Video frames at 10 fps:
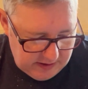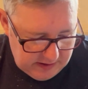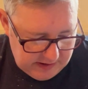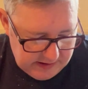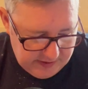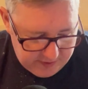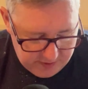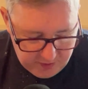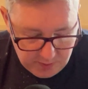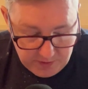
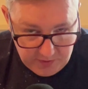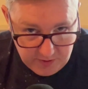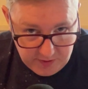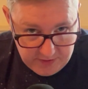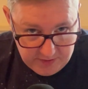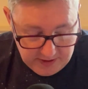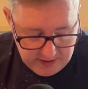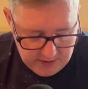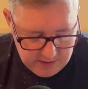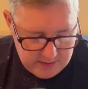Listen to what this guy is
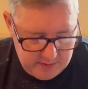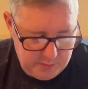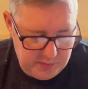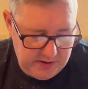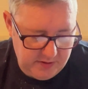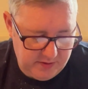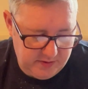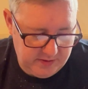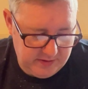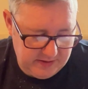saying,
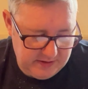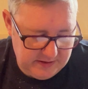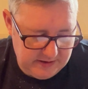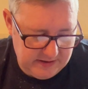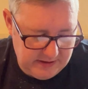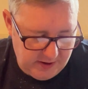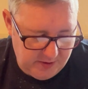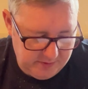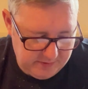because, you know,